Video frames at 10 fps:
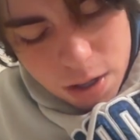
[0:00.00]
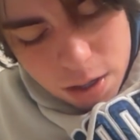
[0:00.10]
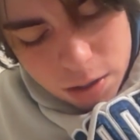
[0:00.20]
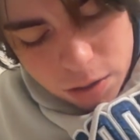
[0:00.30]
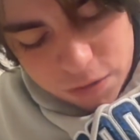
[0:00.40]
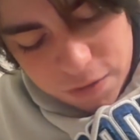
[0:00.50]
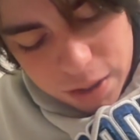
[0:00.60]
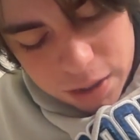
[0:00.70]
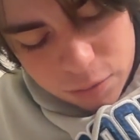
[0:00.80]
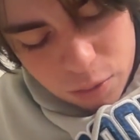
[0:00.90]
Those
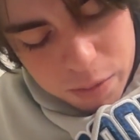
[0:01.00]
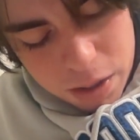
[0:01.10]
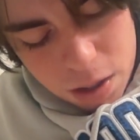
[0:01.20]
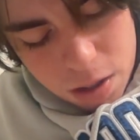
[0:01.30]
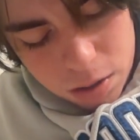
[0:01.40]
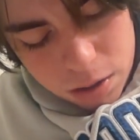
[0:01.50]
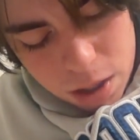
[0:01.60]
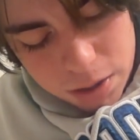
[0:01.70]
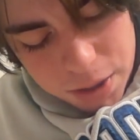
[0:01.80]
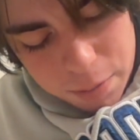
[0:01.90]
feelings will belong
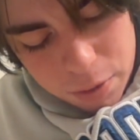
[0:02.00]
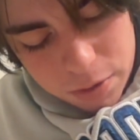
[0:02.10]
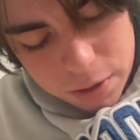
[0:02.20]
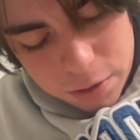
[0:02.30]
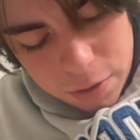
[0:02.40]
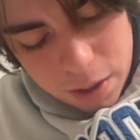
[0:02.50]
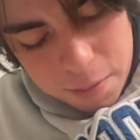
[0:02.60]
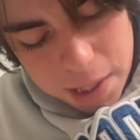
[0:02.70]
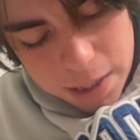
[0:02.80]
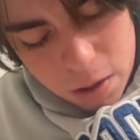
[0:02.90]
not in the person created
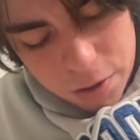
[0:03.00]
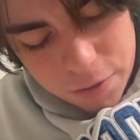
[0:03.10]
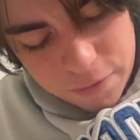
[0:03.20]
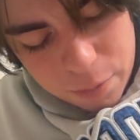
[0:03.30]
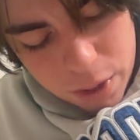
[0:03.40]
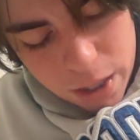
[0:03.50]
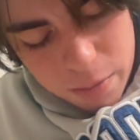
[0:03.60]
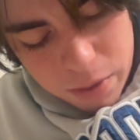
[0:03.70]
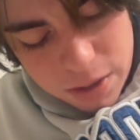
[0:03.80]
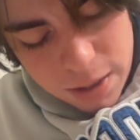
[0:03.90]
by the author of the play,
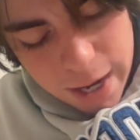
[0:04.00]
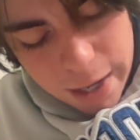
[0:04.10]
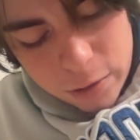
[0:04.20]
but to the actor